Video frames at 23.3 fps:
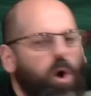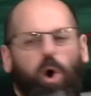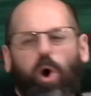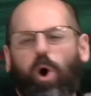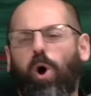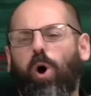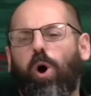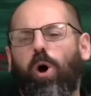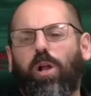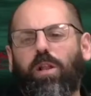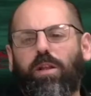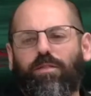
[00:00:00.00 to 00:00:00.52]

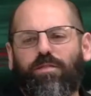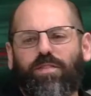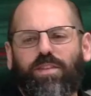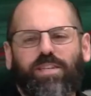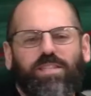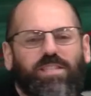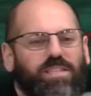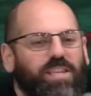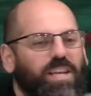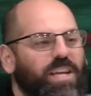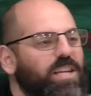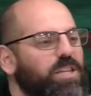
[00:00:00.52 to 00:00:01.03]
All of these
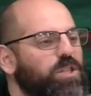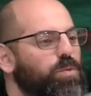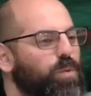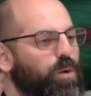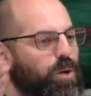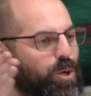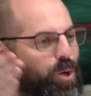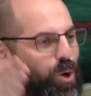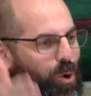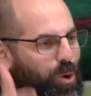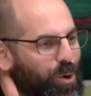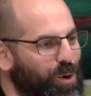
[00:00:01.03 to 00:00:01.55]
things were
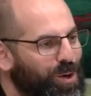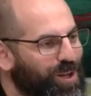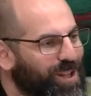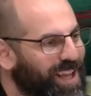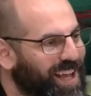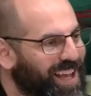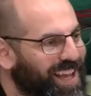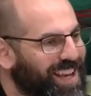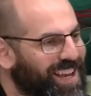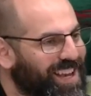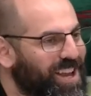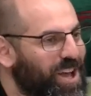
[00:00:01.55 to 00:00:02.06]

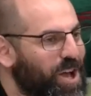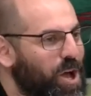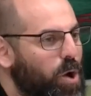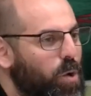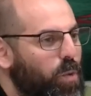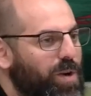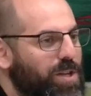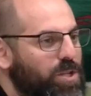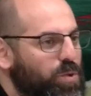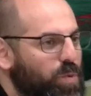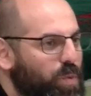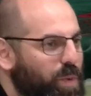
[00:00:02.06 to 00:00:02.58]
correlated
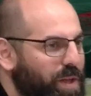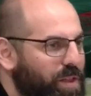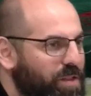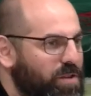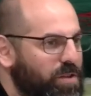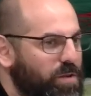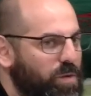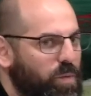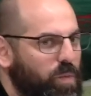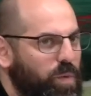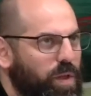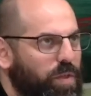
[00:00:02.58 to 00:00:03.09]
with
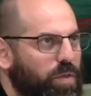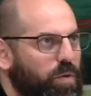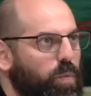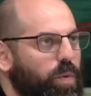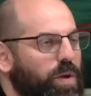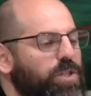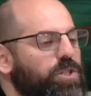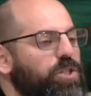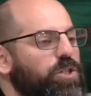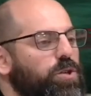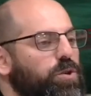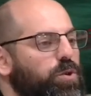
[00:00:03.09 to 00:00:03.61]

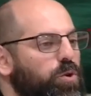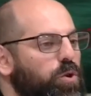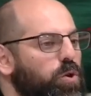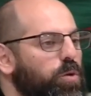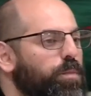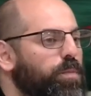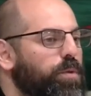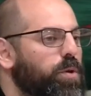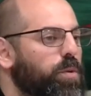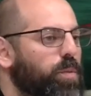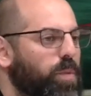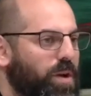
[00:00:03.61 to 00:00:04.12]
which group
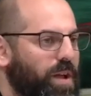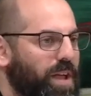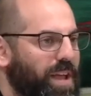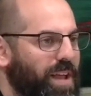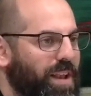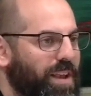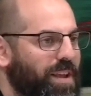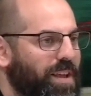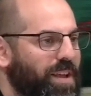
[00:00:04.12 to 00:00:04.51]
you were in,